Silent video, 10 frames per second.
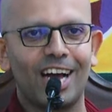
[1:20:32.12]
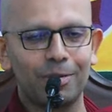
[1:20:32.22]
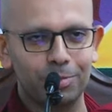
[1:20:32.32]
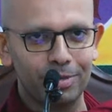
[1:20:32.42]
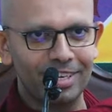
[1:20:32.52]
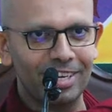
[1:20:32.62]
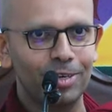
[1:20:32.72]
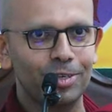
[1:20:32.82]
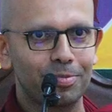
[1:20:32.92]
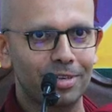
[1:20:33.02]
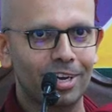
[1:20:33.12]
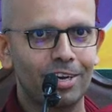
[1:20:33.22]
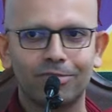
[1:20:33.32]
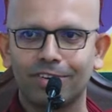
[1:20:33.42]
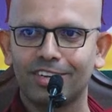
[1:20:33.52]
I'm speaking on your
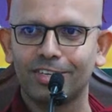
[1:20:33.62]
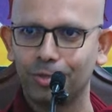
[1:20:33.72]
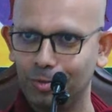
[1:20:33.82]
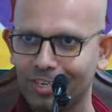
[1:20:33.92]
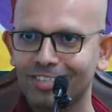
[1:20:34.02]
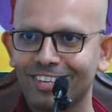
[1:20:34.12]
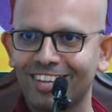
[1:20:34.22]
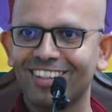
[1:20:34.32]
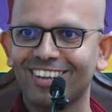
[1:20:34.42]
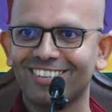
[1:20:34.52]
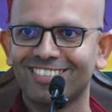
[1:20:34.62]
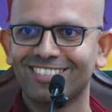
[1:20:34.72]
behalf. Do you understand that?